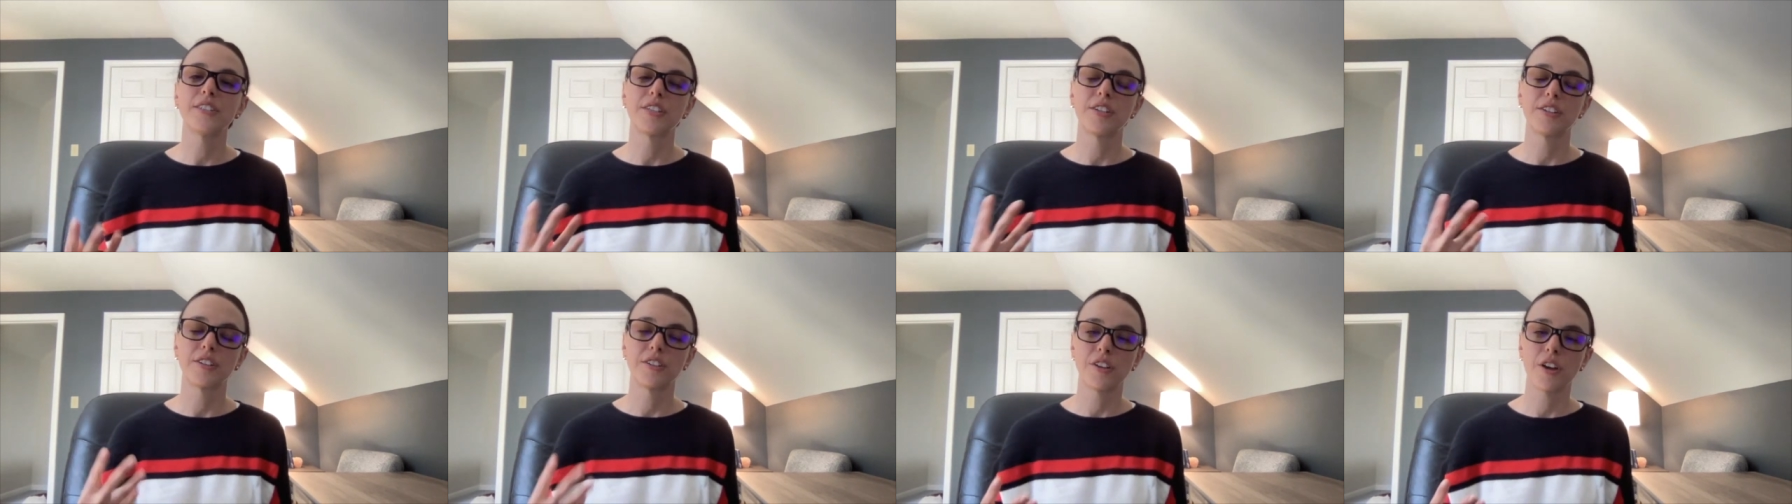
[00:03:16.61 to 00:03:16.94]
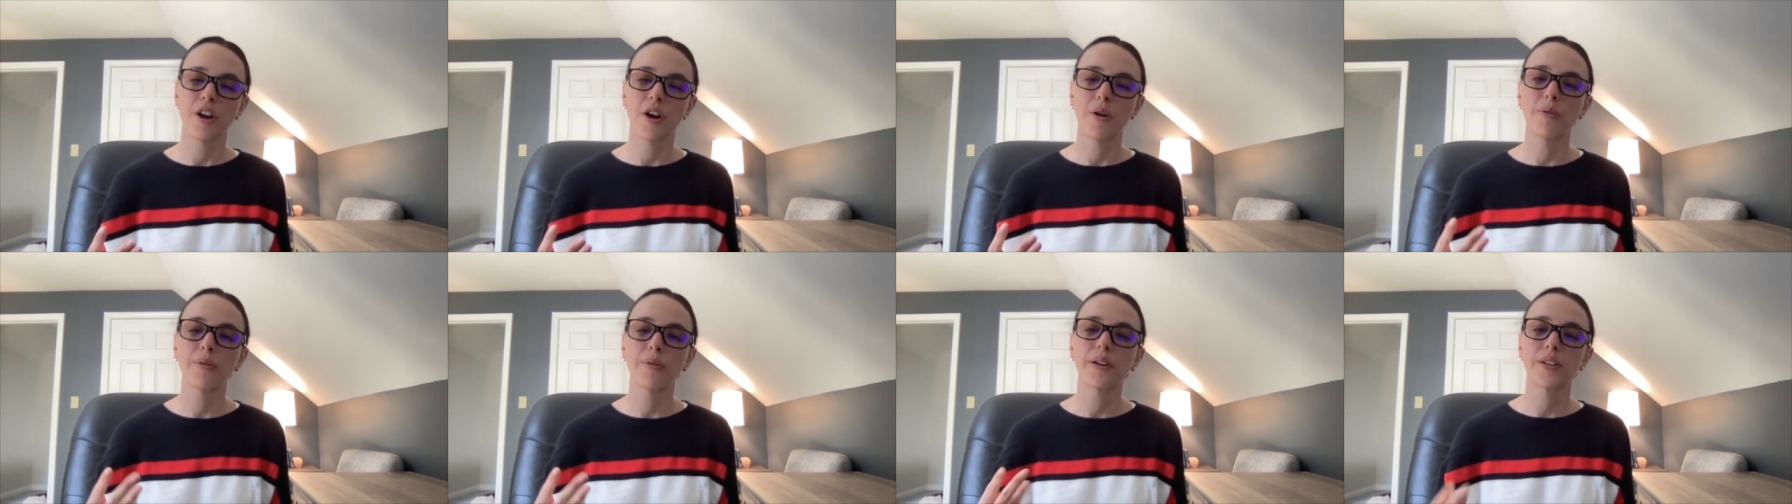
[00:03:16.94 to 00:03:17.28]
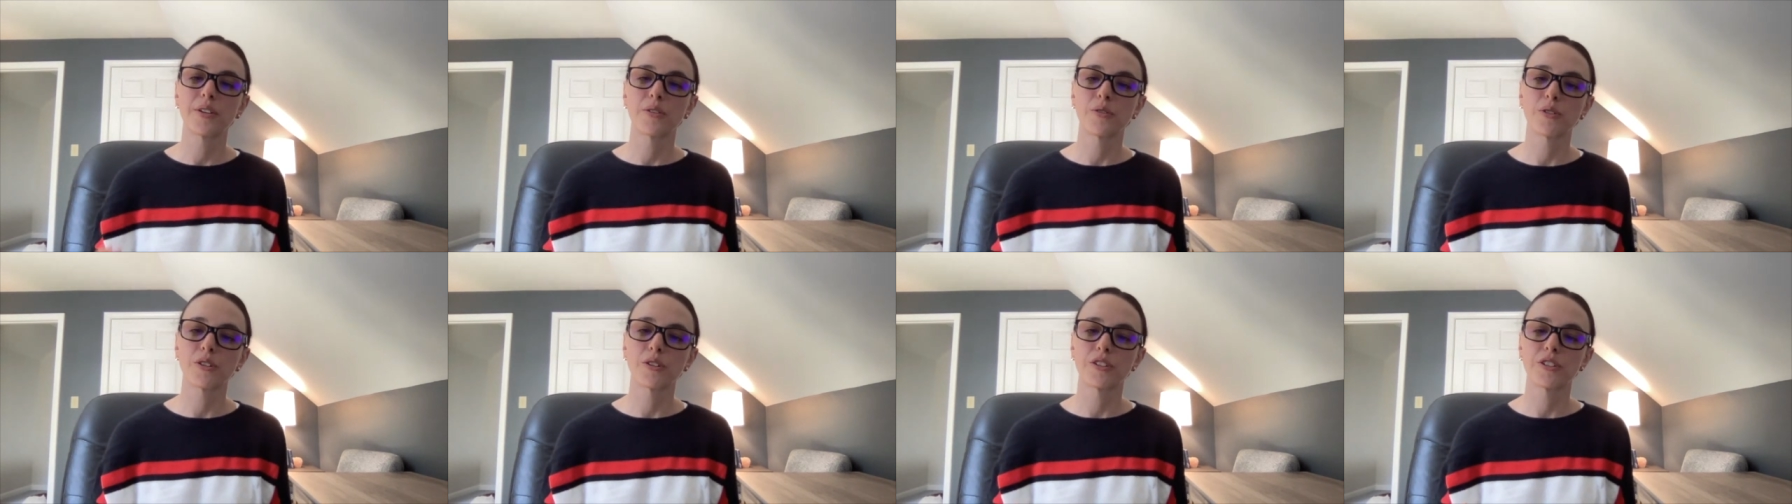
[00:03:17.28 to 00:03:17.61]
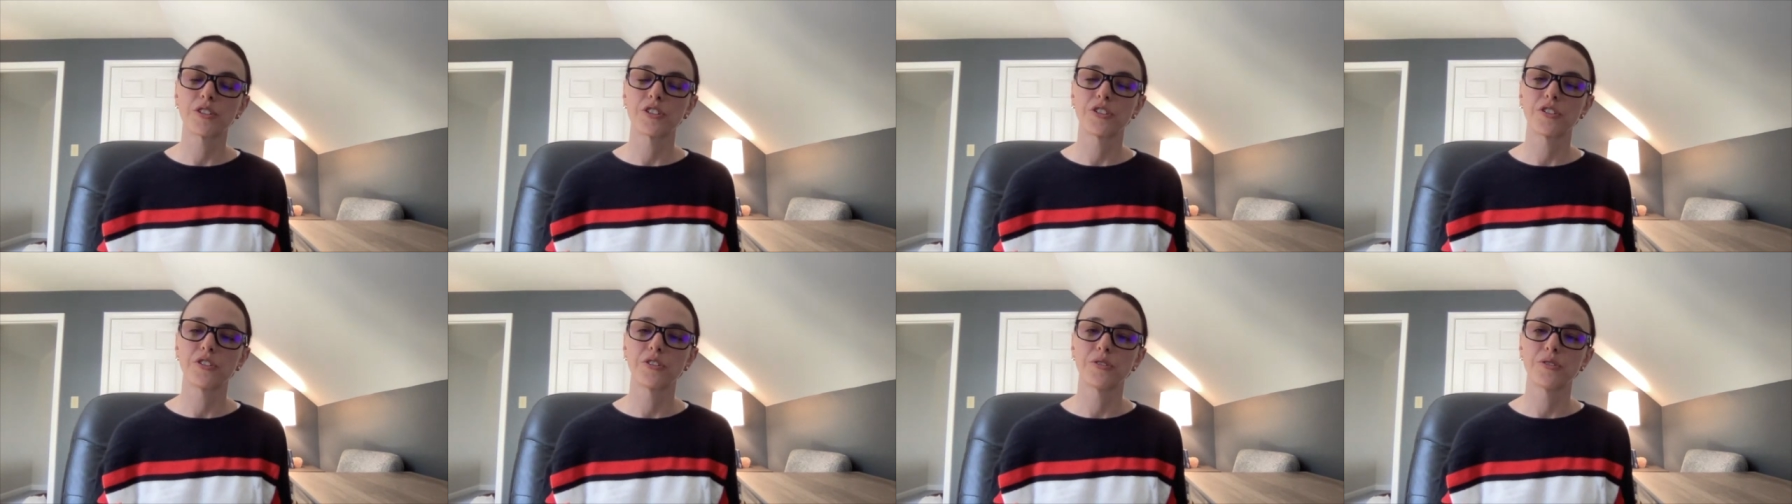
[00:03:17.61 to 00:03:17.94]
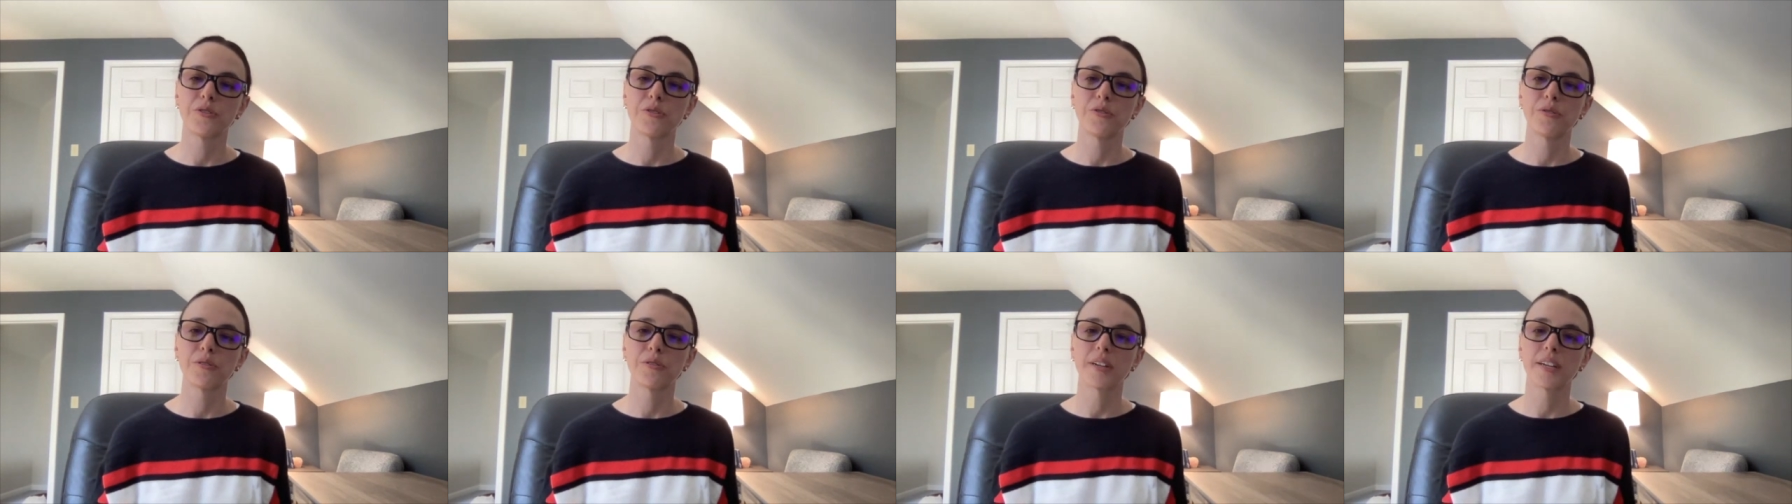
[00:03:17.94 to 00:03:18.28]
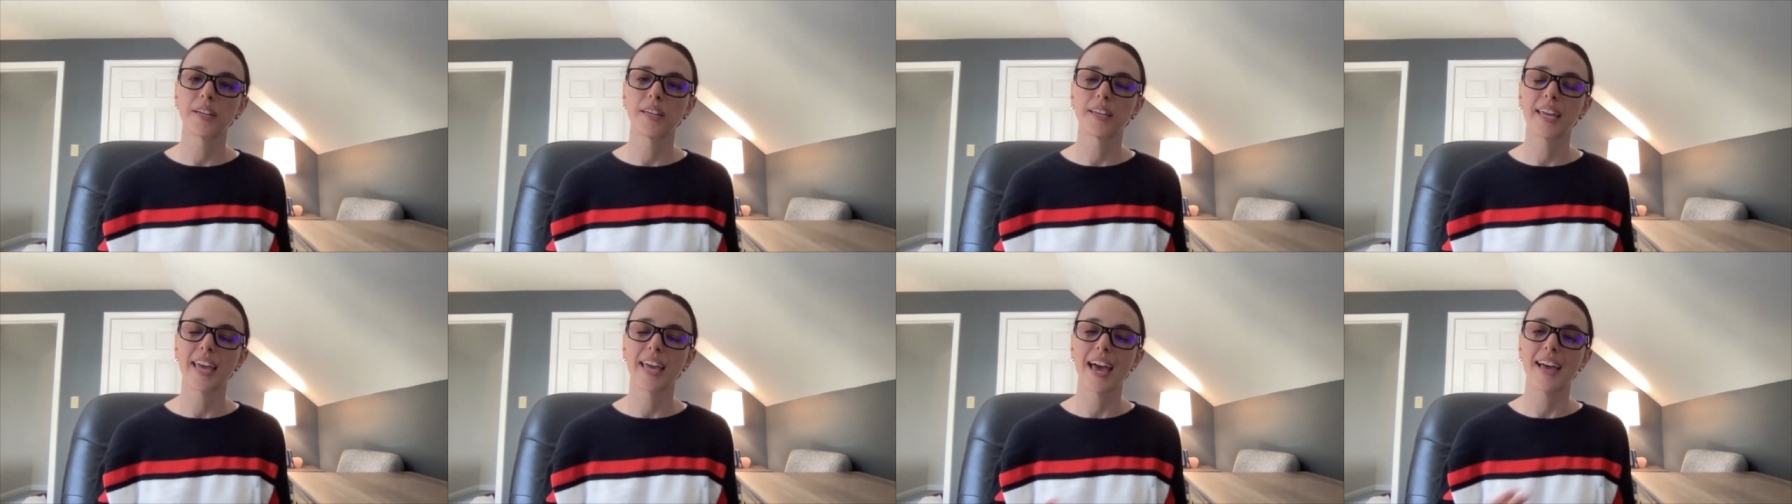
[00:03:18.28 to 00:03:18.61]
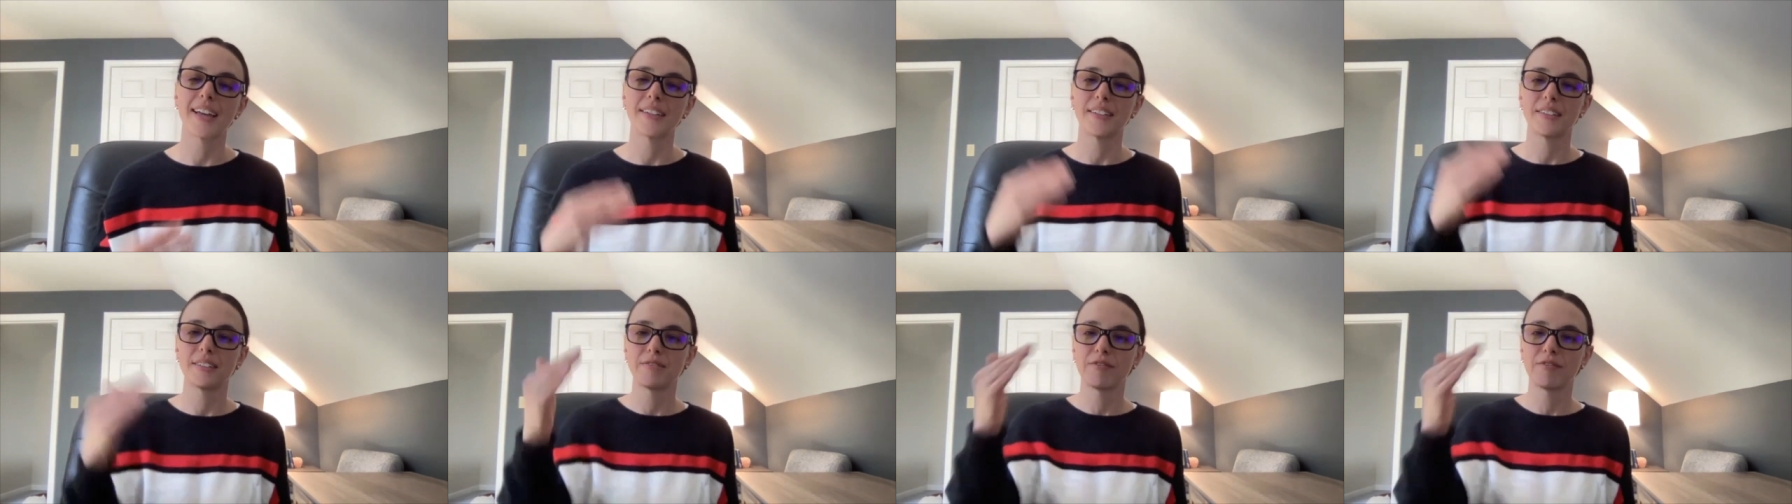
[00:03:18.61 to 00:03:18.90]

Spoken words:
to know in order to get